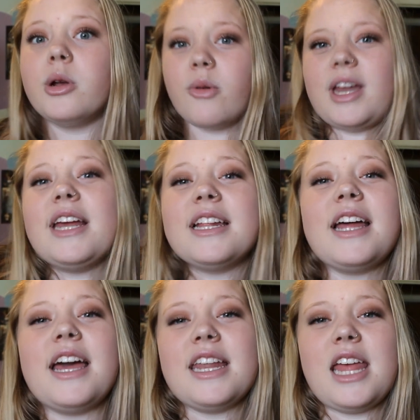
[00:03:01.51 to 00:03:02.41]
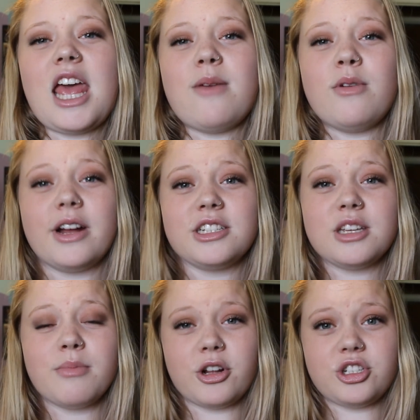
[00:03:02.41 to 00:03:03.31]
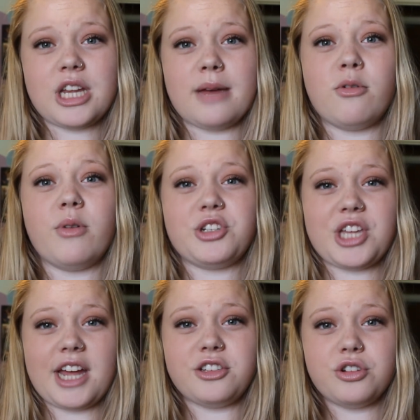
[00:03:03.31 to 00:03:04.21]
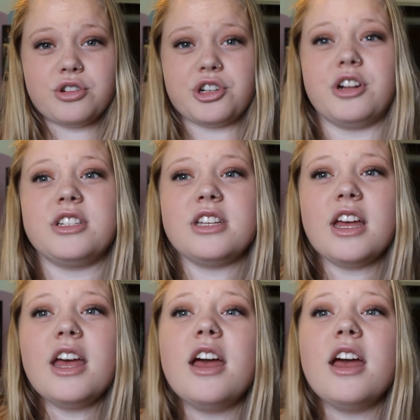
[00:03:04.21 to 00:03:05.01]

We were waiting in line, and we got to the merch table, which they had 2 shirts.